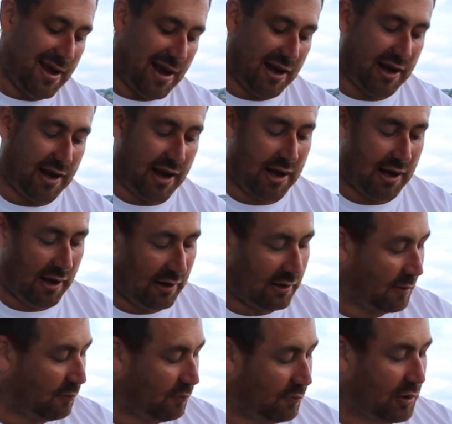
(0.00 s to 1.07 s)
and you're going to
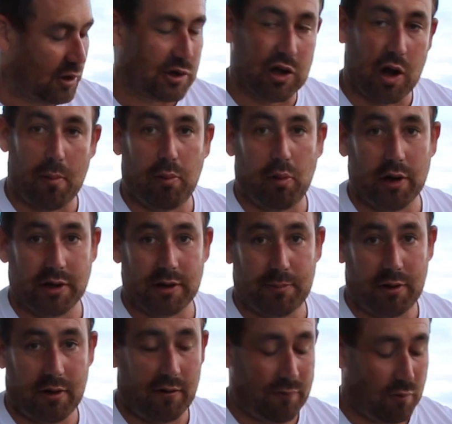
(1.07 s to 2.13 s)
end up, there's no point
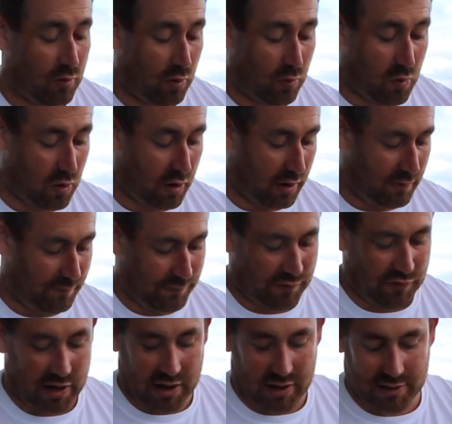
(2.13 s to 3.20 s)
tipping off all the water
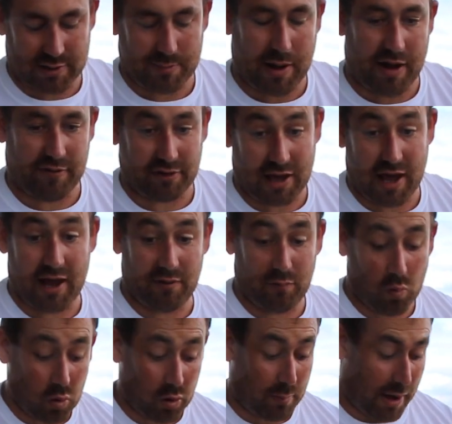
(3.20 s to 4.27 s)
if you're going to tip half a can
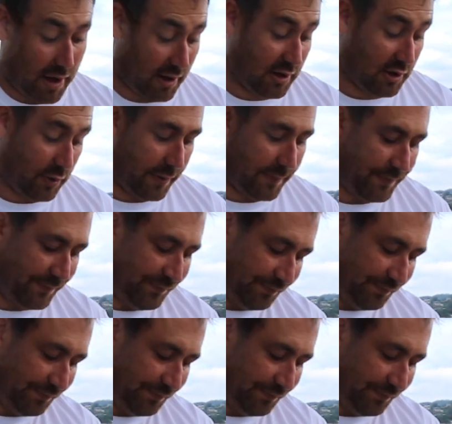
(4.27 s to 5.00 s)
of water back into it.